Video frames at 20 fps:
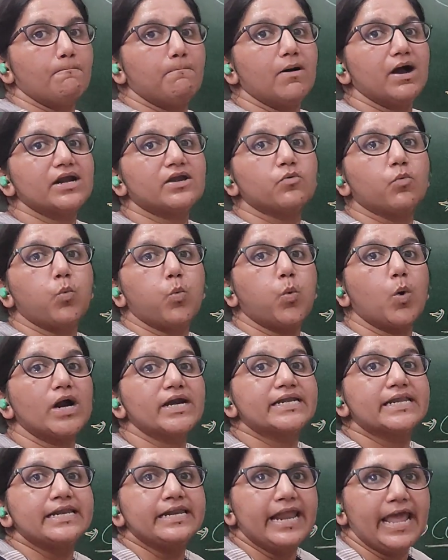But
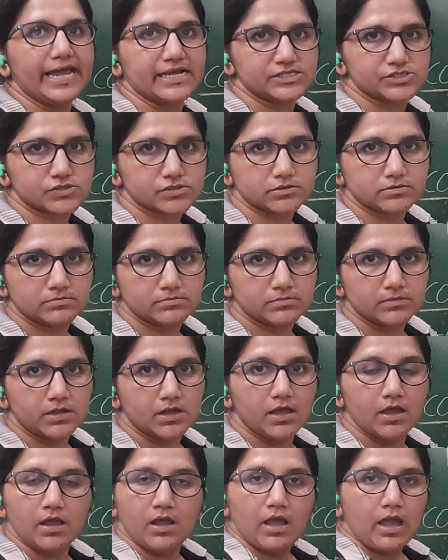what next?
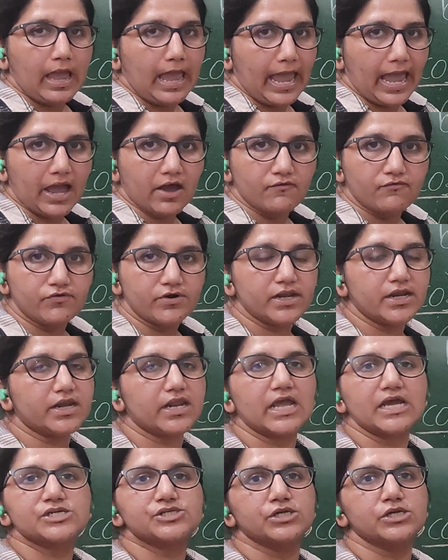Every
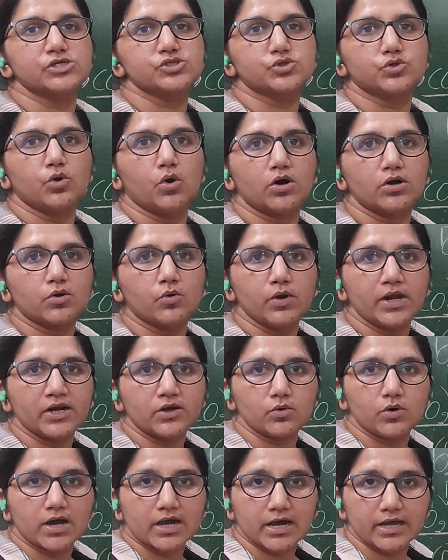reaction is not
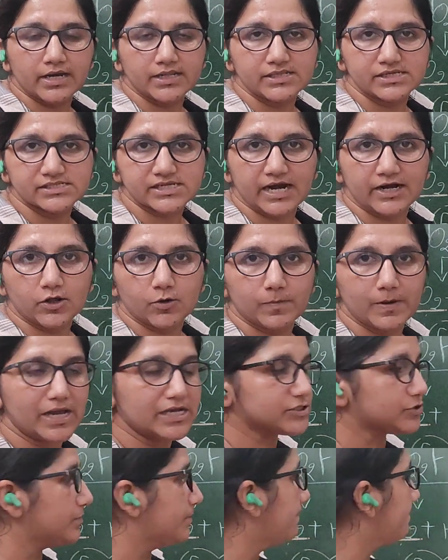going to occur in the
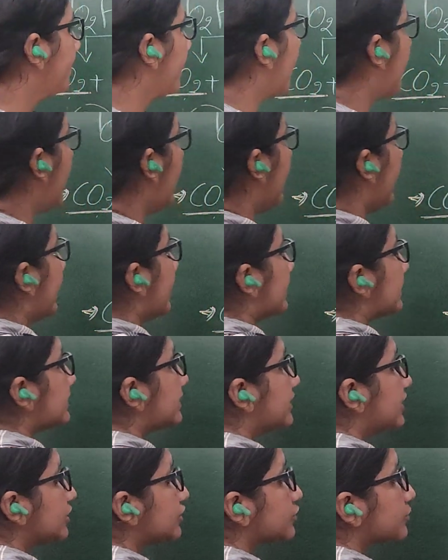cytoplasm.
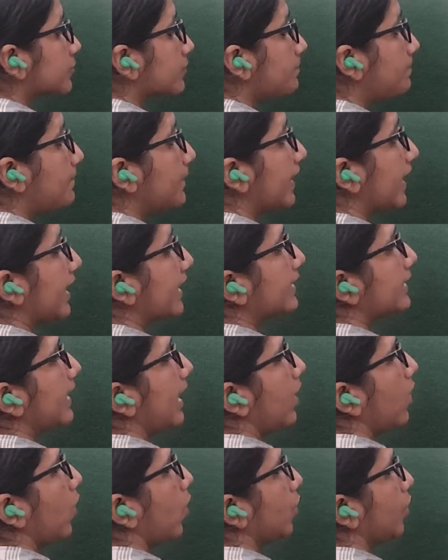This
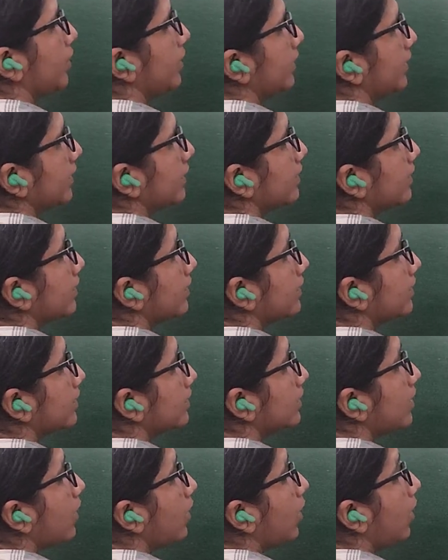breakdown
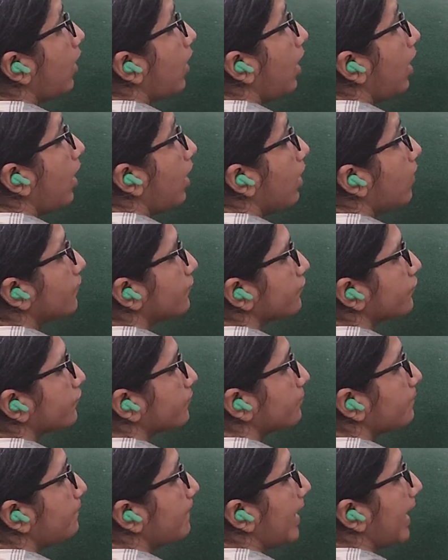of
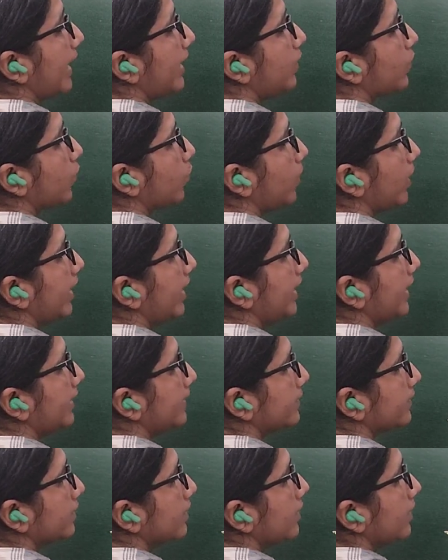
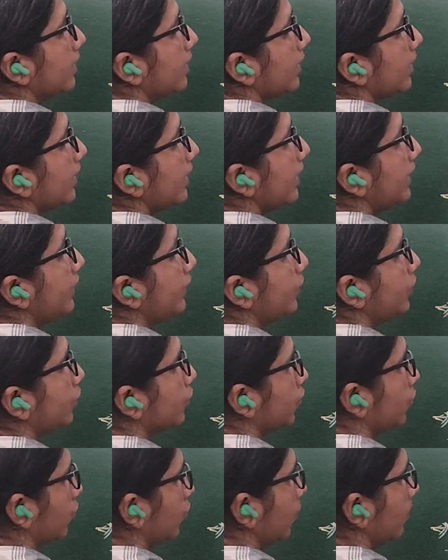pyruvate
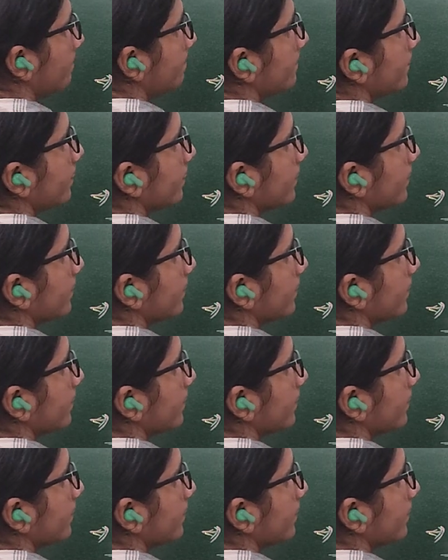into